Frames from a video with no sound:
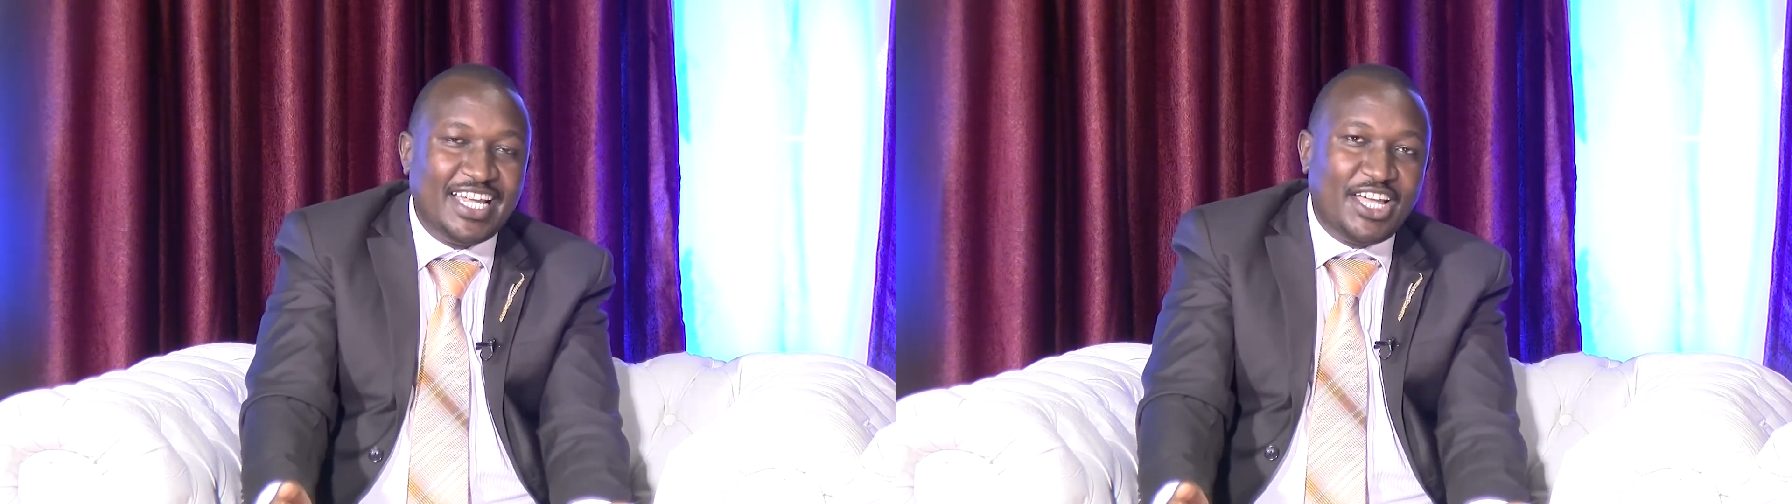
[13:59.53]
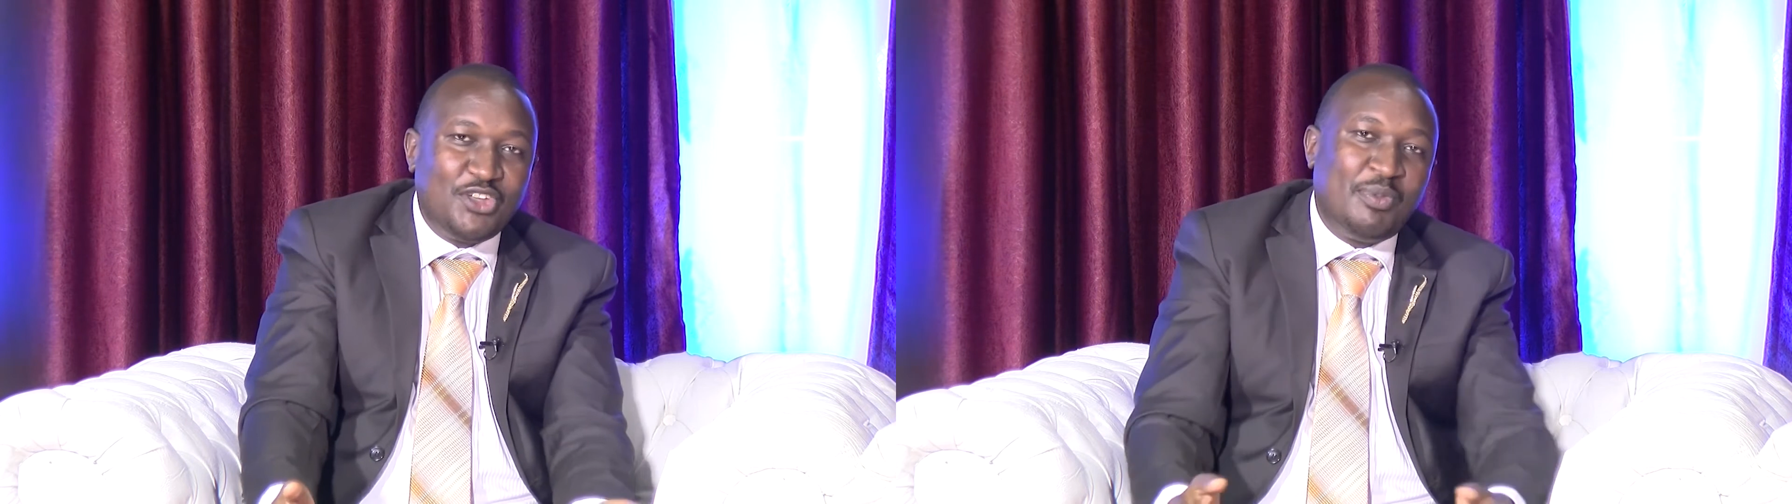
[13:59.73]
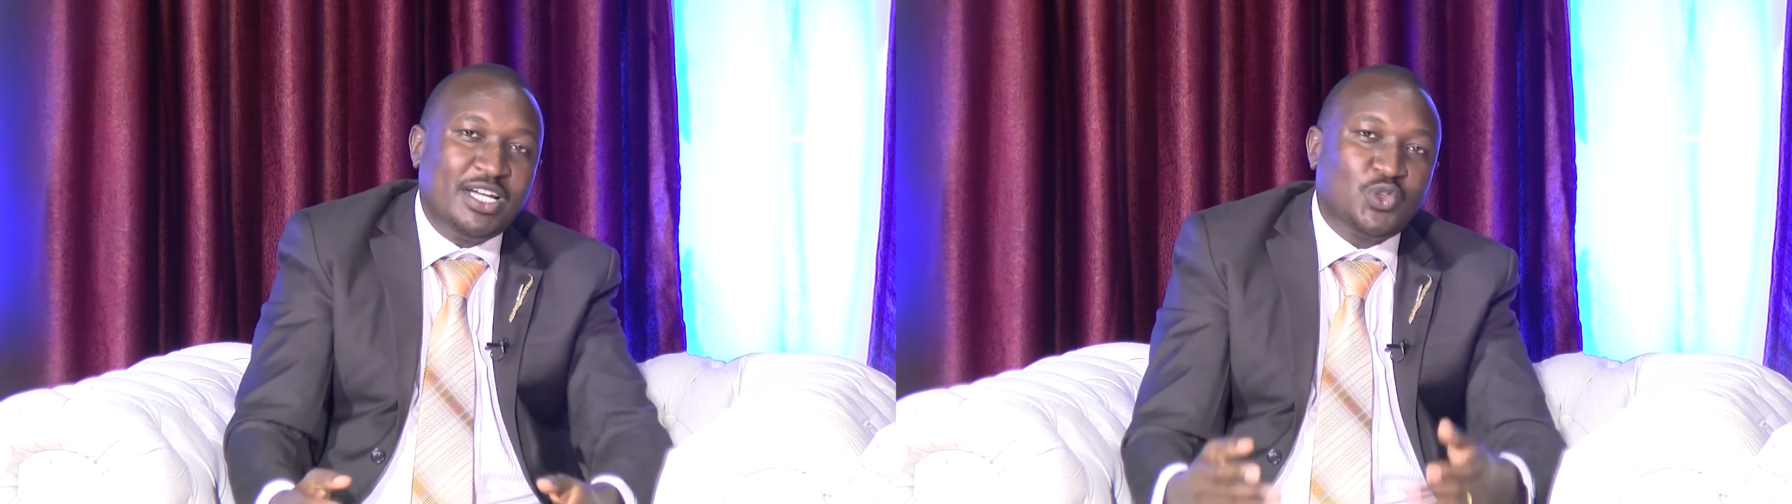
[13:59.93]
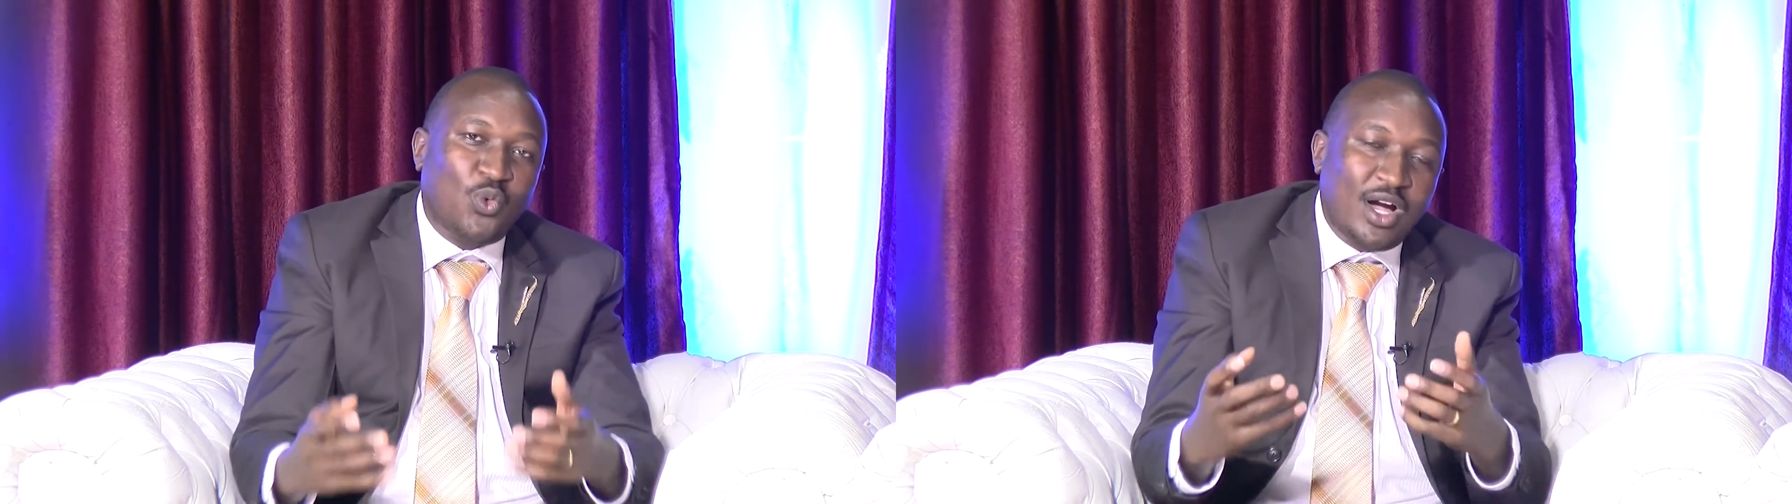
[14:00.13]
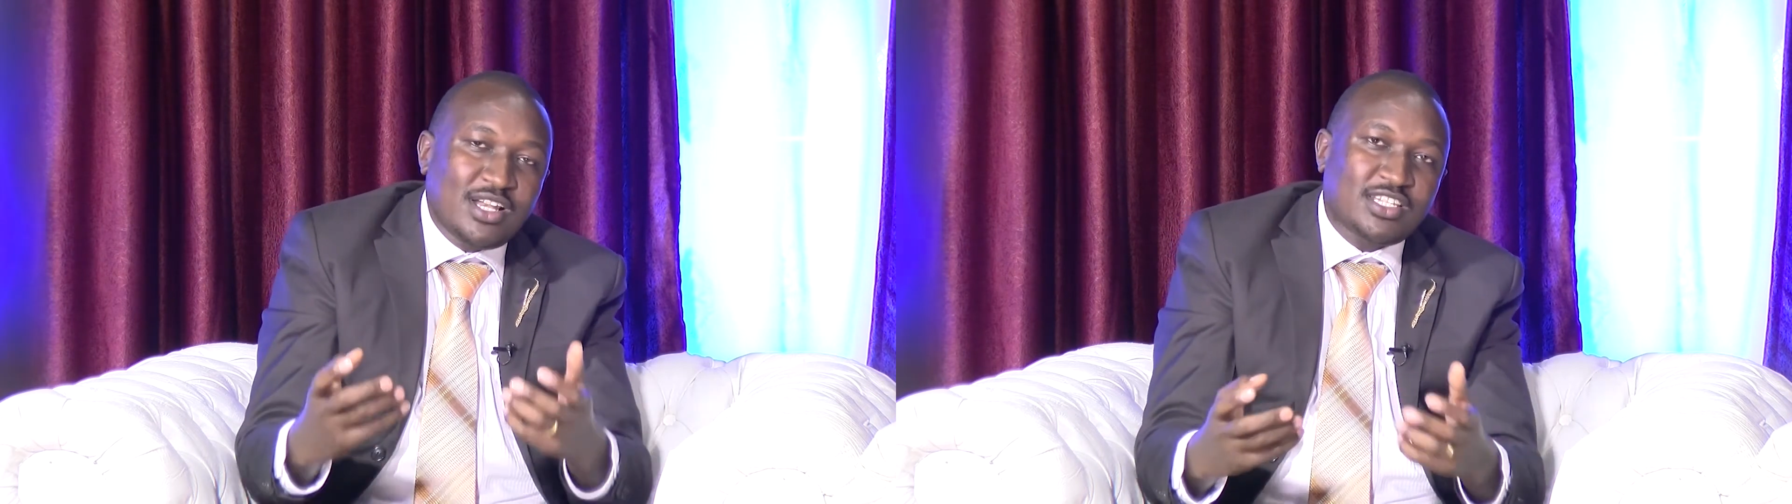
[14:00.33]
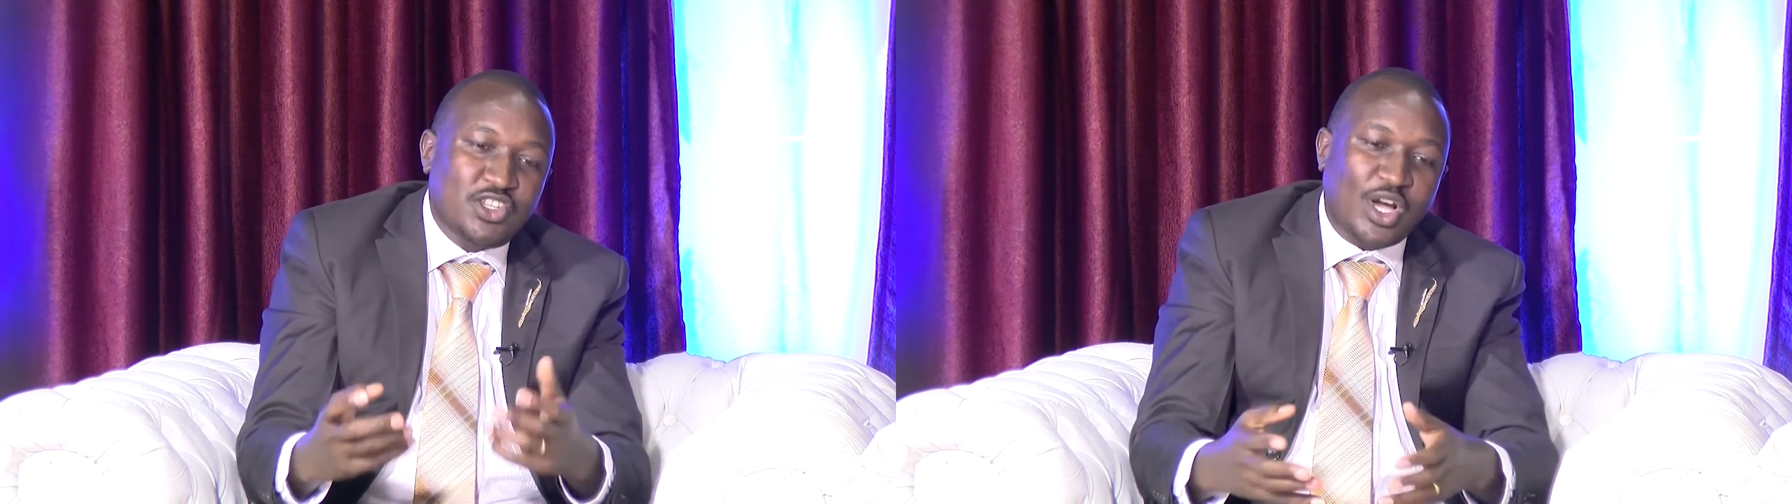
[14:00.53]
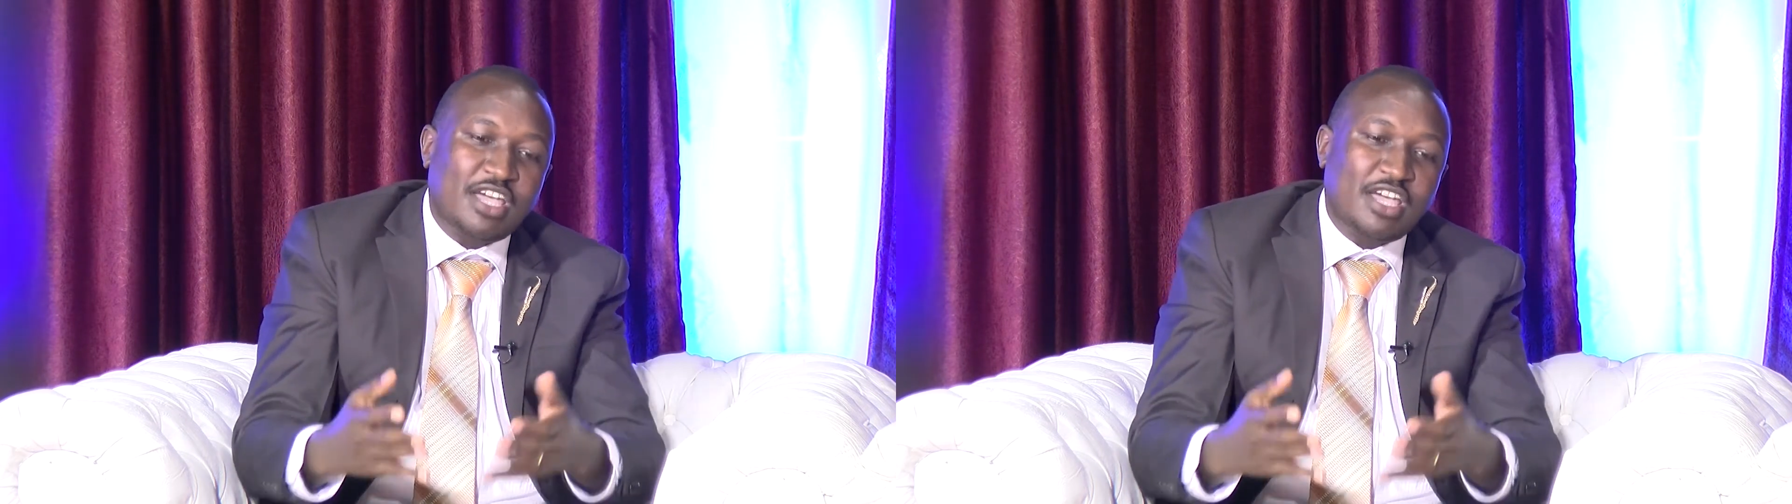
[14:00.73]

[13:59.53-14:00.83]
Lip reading: You might want, you're